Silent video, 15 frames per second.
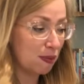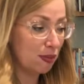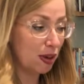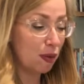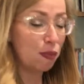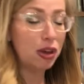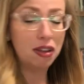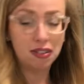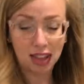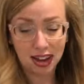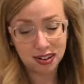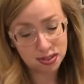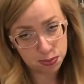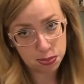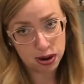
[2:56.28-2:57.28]
that we'd
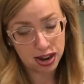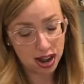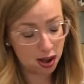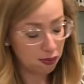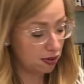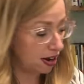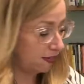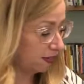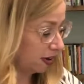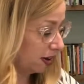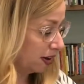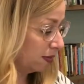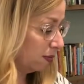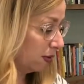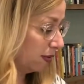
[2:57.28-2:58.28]
like to bring out
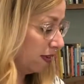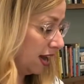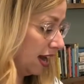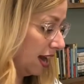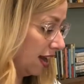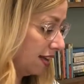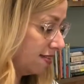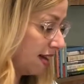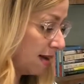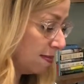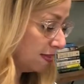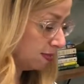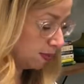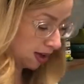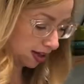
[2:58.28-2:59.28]
whenever we're running out of time
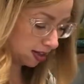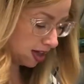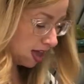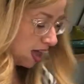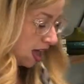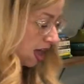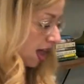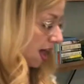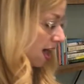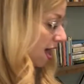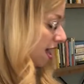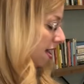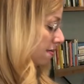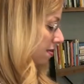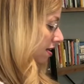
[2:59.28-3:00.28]
as well.
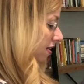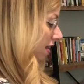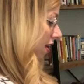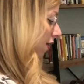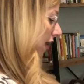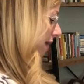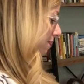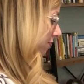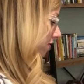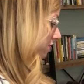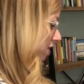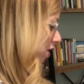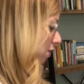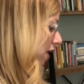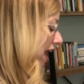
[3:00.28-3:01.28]
Okay, so